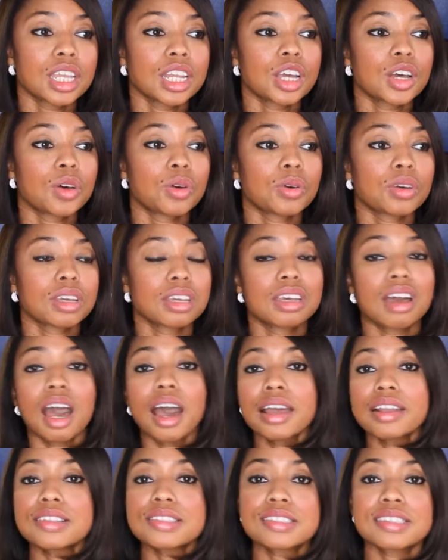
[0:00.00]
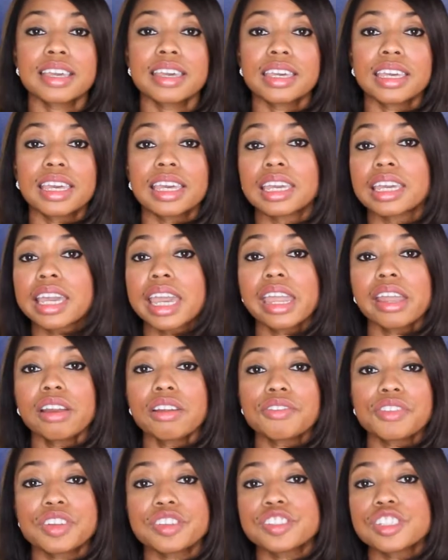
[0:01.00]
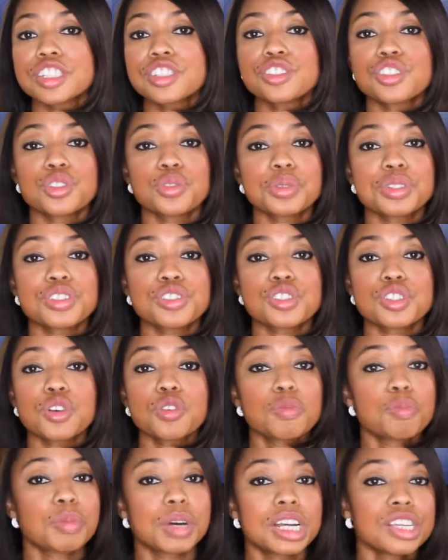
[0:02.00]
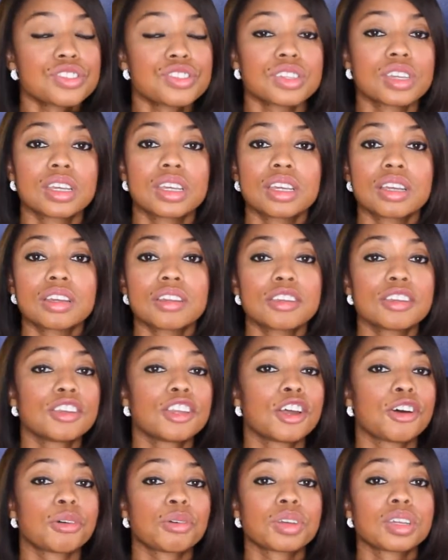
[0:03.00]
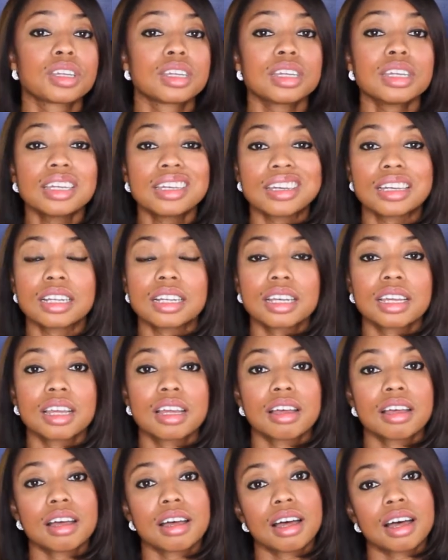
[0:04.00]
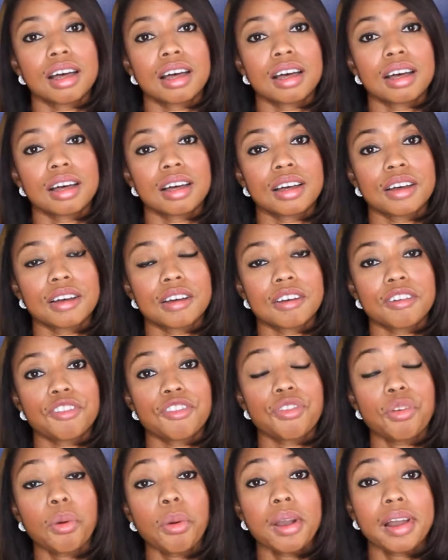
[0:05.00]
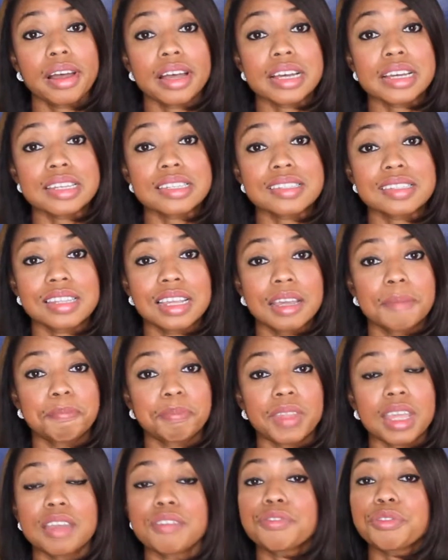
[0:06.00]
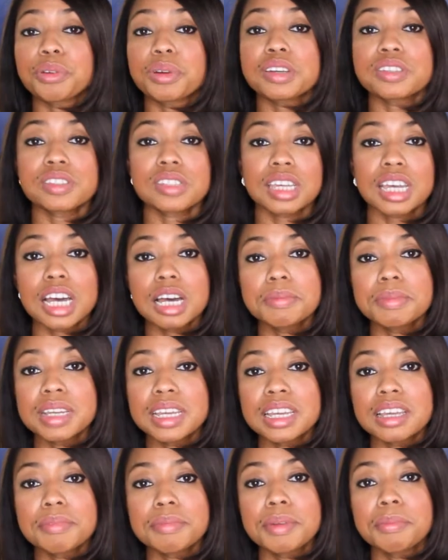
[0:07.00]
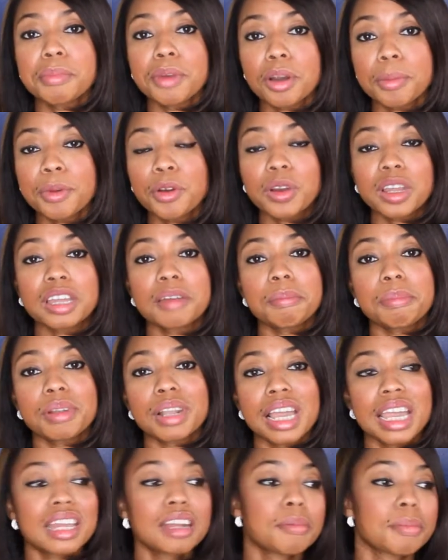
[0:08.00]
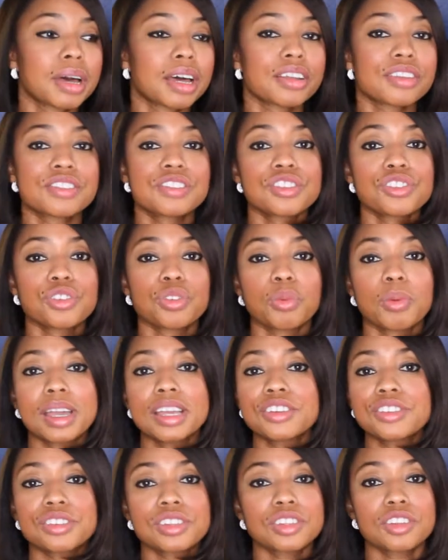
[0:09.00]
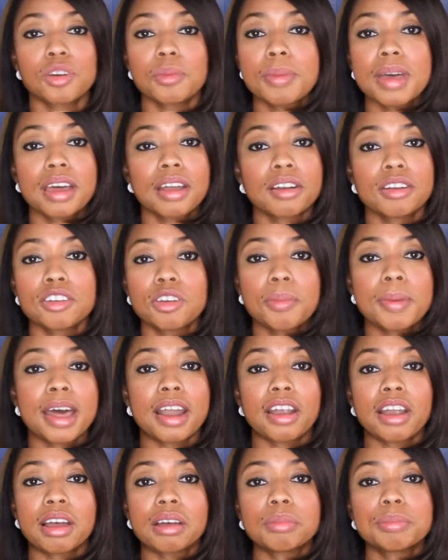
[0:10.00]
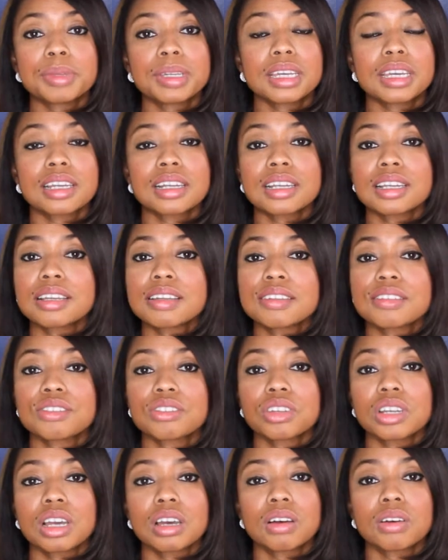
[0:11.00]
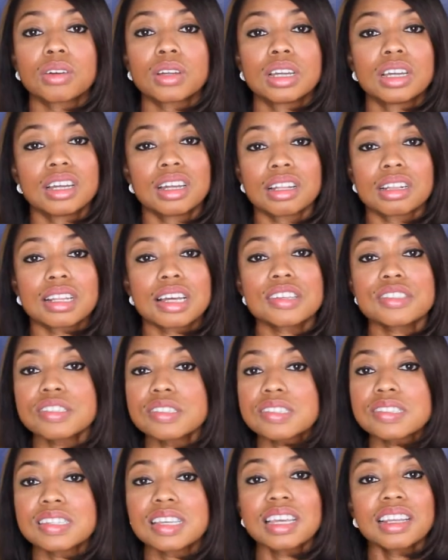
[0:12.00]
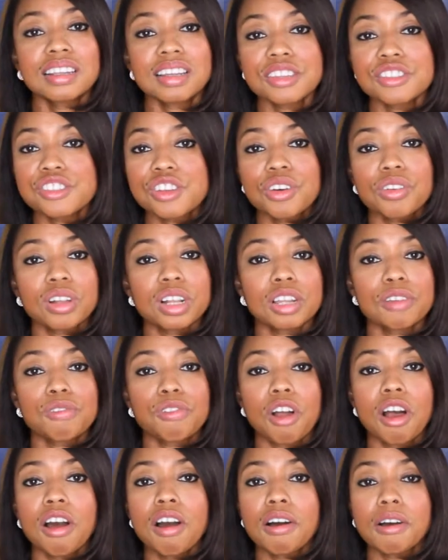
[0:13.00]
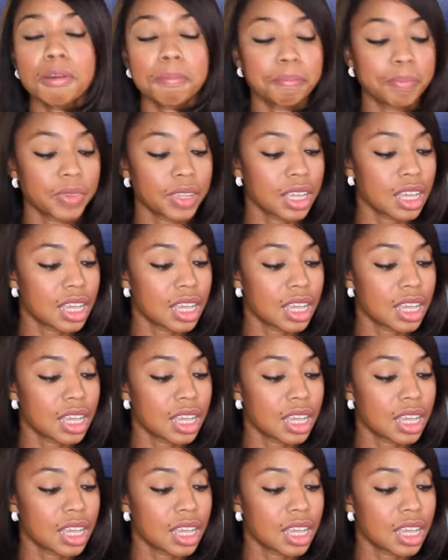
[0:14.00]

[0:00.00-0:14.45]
you know, God is taking care of us. He's doing so much, you know, good uh, for us. And for us to come to him and murmur and complain about a situation, no matter no matter how big it is, you know, that's a sin. That's totally wrong.